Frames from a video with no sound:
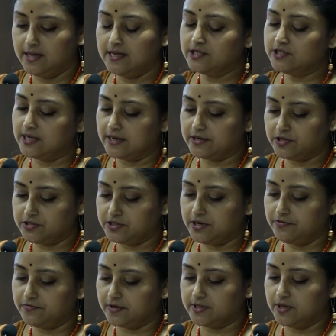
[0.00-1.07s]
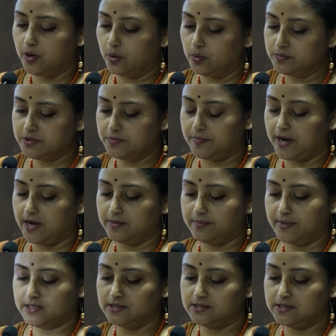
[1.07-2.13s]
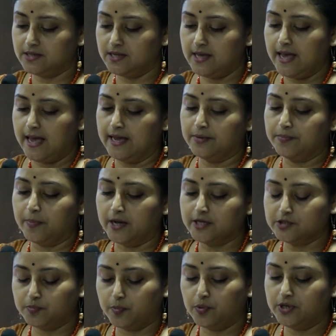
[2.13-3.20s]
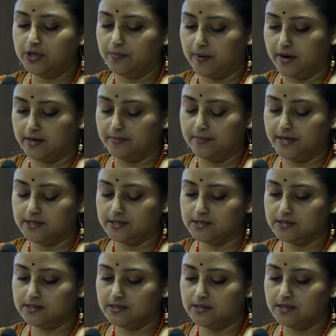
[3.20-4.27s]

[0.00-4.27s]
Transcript: Secretary for the Home Department and Passport Department,